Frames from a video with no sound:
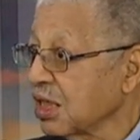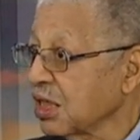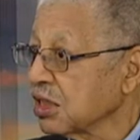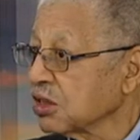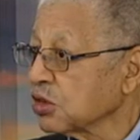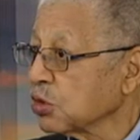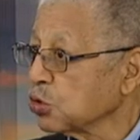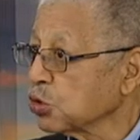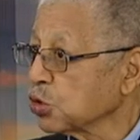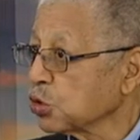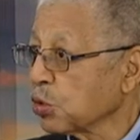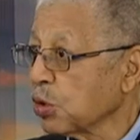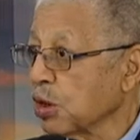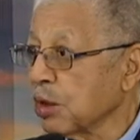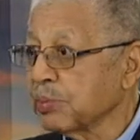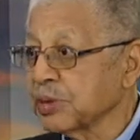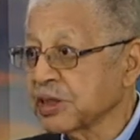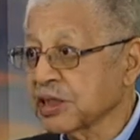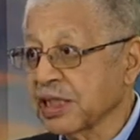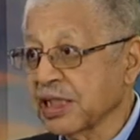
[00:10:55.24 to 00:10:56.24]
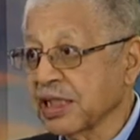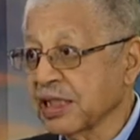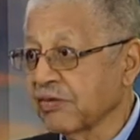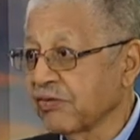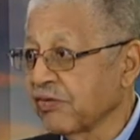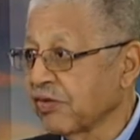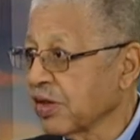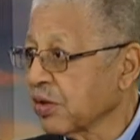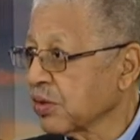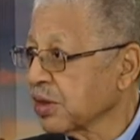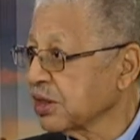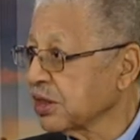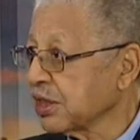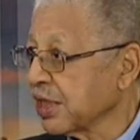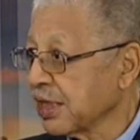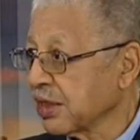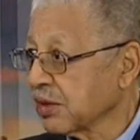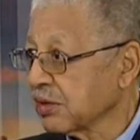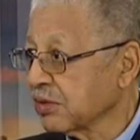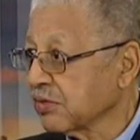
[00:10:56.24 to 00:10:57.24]
So Trump is getting very
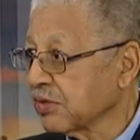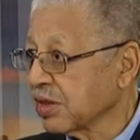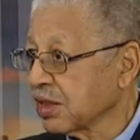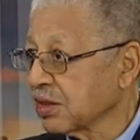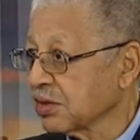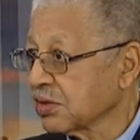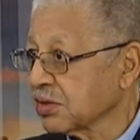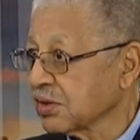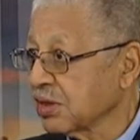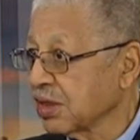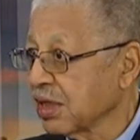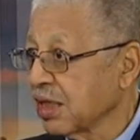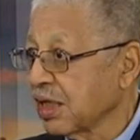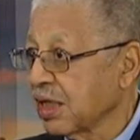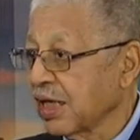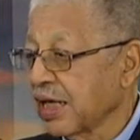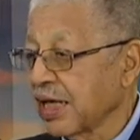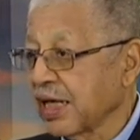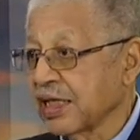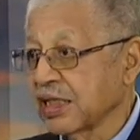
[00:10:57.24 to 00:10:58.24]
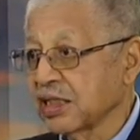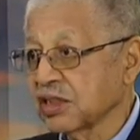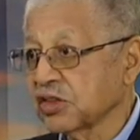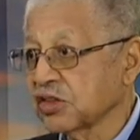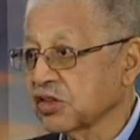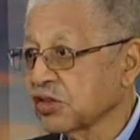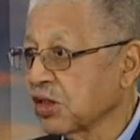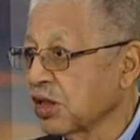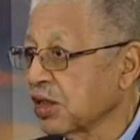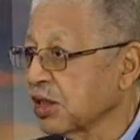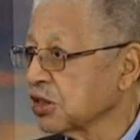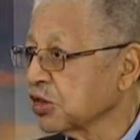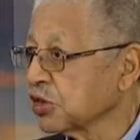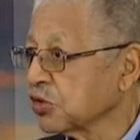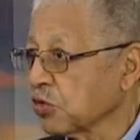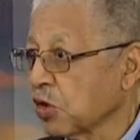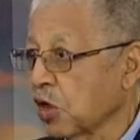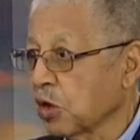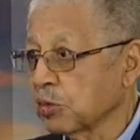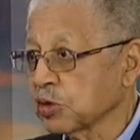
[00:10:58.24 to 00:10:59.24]
tired of this, and his son is
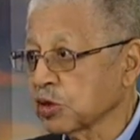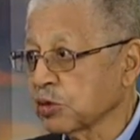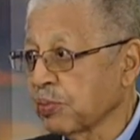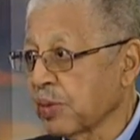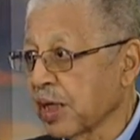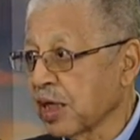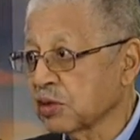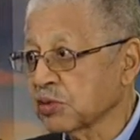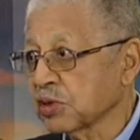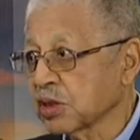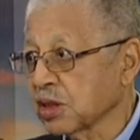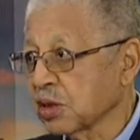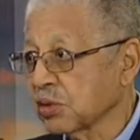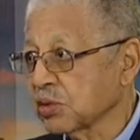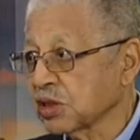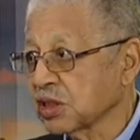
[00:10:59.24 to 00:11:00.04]
almost bound to go to